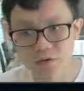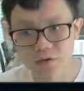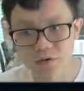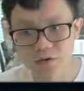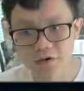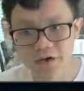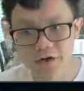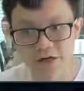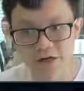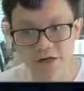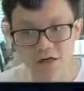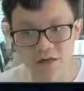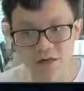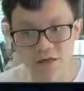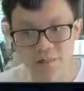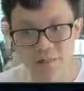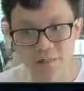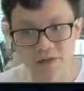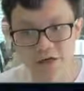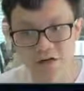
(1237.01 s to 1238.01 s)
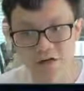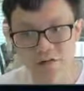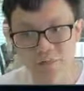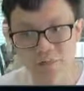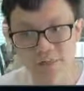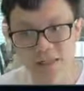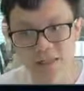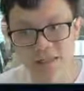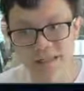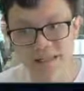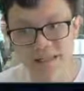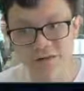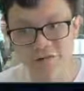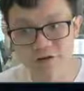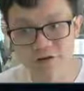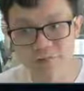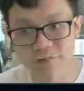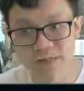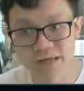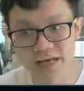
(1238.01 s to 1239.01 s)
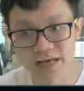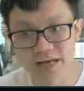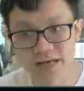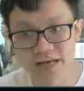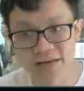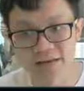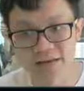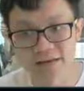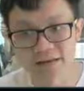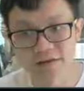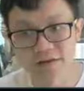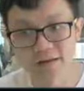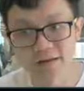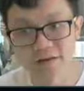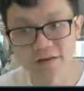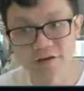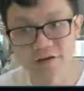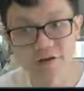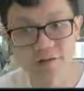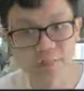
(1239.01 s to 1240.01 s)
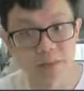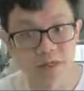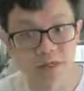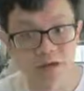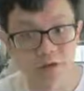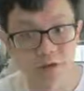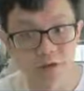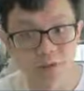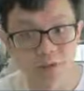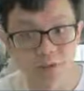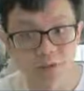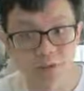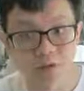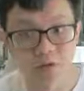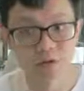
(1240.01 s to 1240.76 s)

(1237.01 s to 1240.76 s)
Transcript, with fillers: Correct or not? Balloon means here will be high, here will be low.